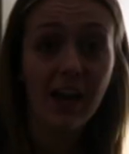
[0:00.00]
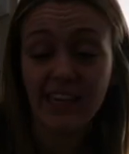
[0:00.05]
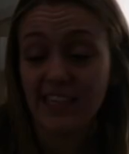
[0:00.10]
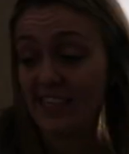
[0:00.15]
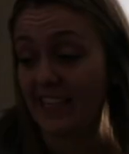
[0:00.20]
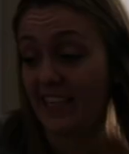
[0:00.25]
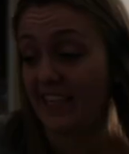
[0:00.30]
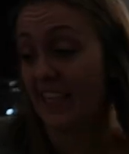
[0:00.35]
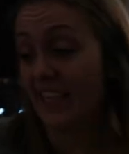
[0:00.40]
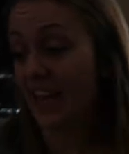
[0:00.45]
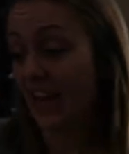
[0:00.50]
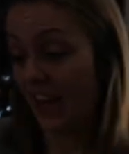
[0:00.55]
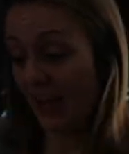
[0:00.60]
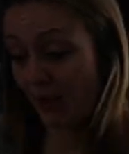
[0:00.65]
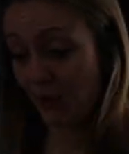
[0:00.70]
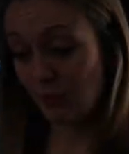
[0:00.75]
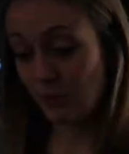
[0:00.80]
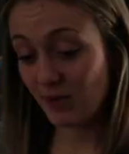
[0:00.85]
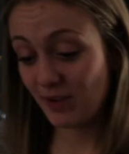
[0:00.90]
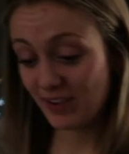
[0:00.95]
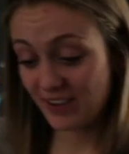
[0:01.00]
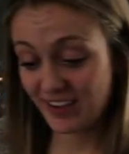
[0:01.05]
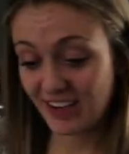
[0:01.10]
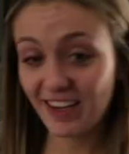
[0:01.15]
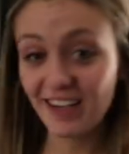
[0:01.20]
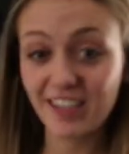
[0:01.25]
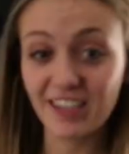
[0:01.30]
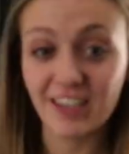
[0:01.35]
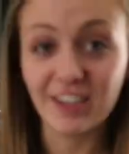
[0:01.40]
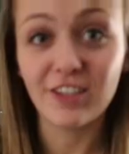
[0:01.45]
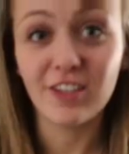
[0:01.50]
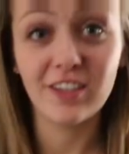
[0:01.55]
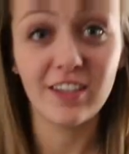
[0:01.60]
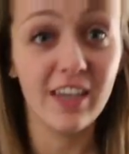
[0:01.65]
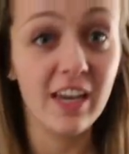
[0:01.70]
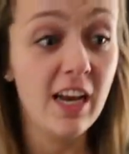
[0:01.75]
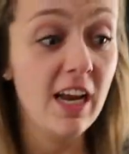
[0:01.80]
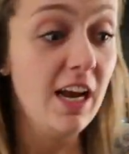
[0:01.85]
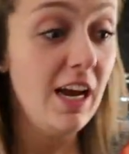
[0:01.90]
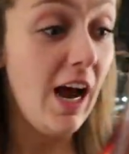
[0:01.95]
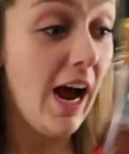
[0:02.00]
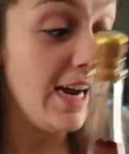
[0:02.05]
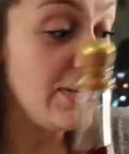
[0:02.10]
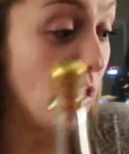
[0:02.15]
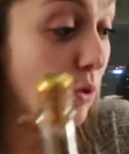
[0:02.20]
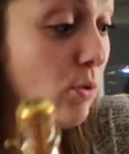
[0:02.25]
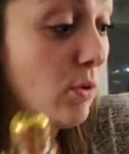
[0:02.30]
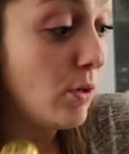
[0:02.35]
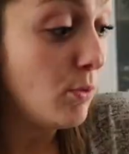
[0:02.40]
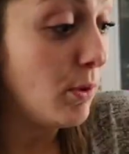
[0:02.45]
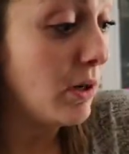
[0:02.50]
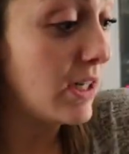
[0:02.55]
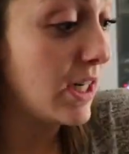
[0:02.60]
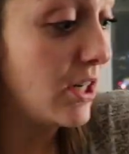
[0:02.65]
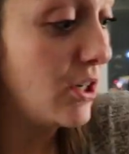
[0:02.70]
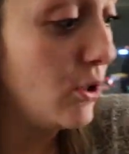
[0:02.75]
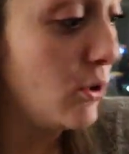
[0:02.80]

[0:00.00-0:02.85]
I need help. No, you don't. I don't know what to